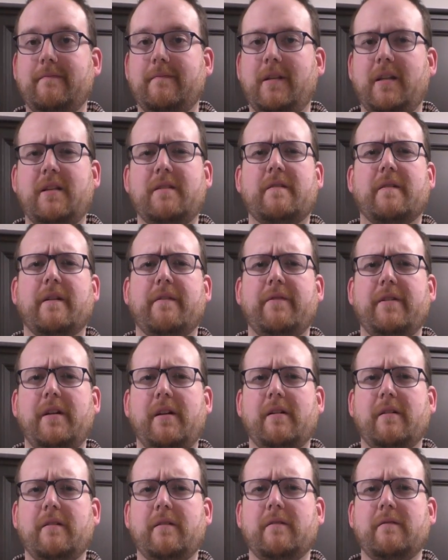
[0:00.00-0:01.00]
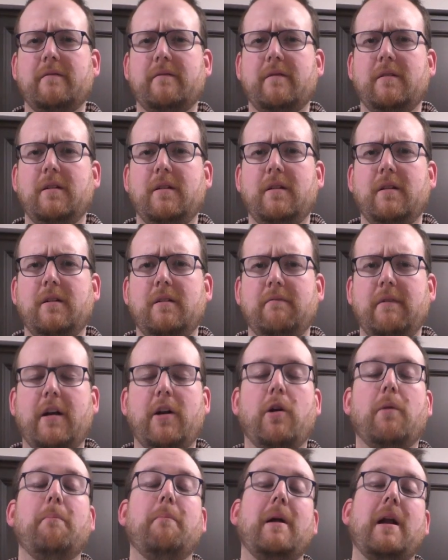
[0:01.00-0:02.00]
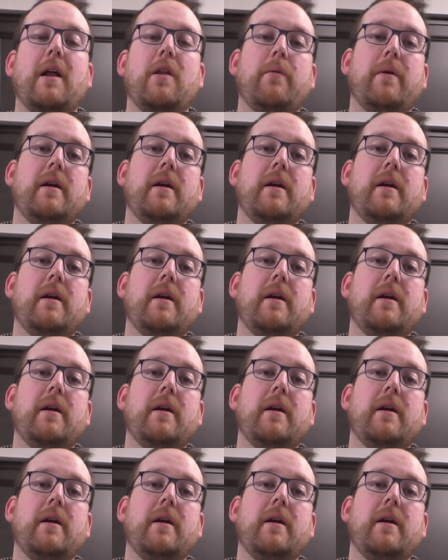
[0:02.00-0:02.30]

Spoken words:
I think it's called Everyday Cook. I don't know, but either way.